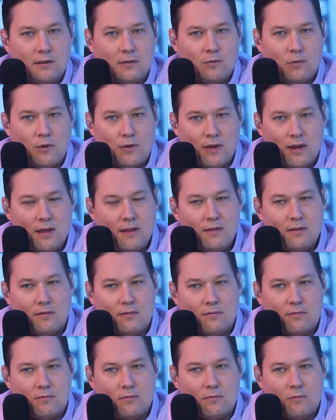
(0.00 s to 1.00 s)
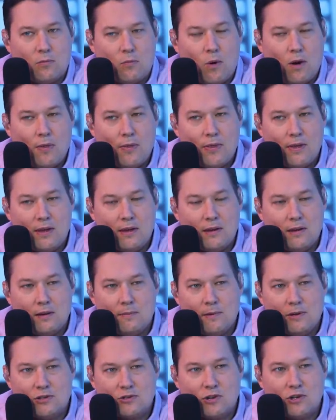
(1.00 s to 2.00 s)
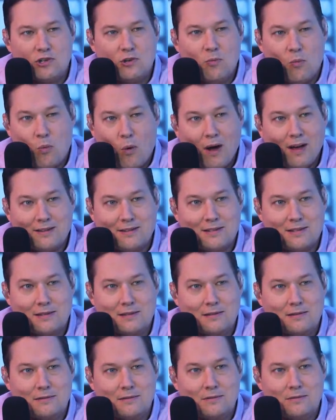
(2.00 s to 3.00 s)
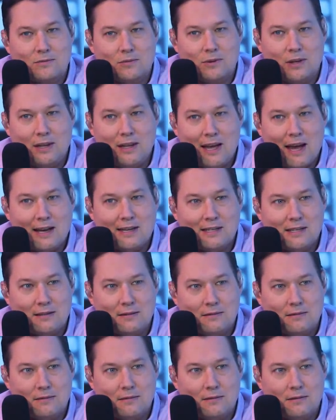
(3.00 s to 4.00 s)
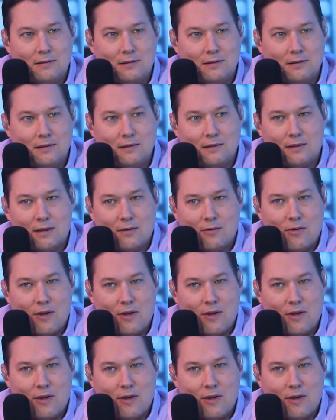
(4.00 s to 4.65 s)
within what the administration wants. Within the, oh, I think they are. They're